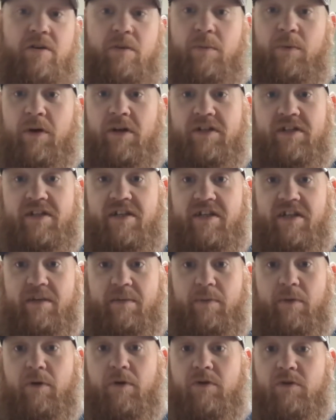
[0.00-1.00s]
Cooper
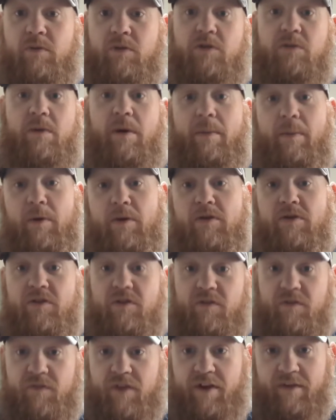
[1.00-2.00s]
STT Pros, which are my
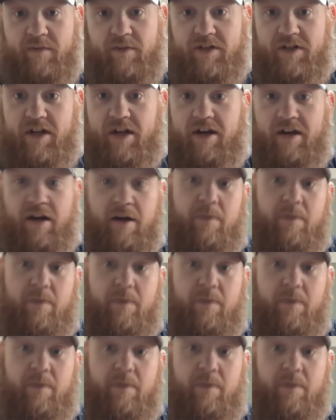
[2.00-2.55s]
personal favorite tire.